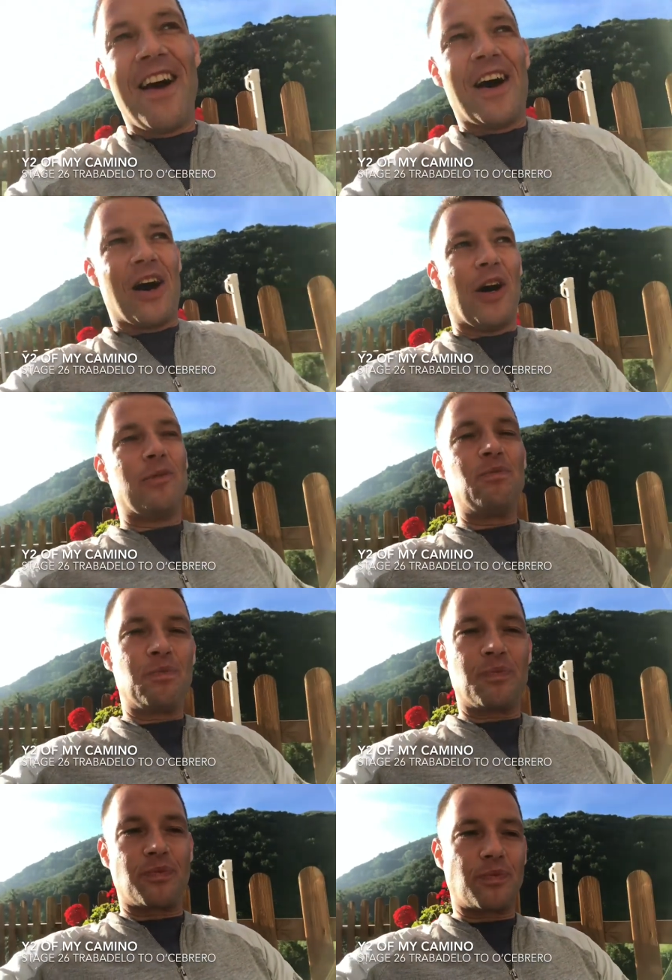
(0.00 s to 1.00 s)

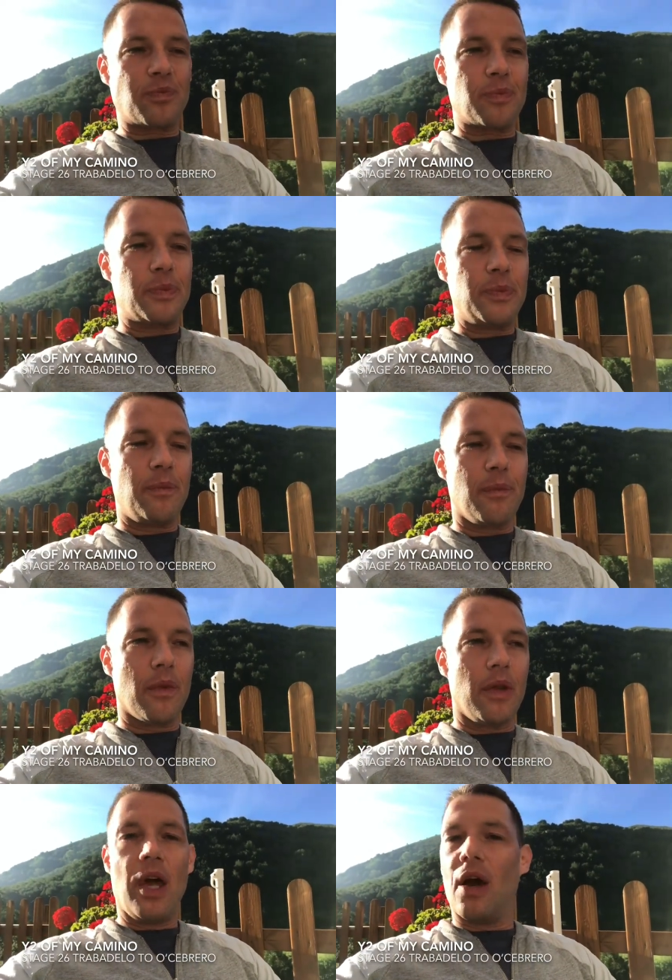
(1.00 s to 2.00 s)
um,
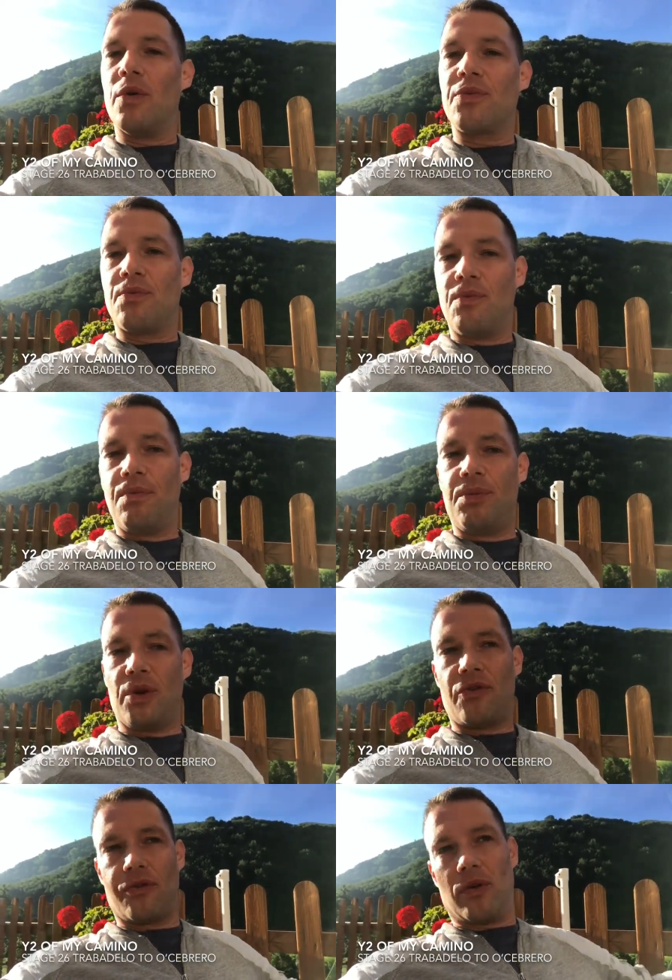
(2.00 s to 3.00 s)
yeah, it was
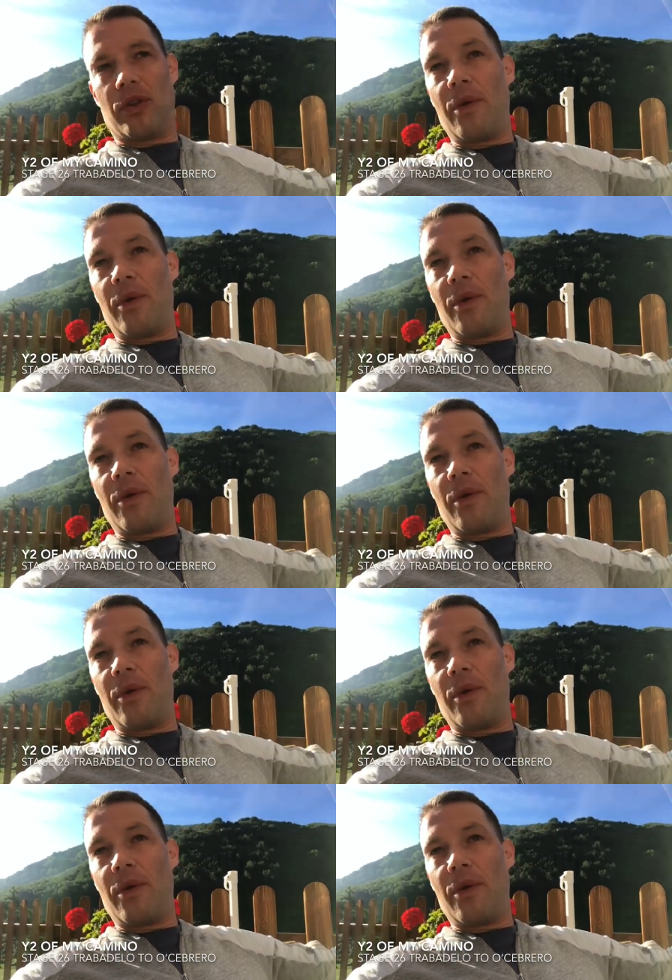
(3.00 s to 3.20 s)
beautiful.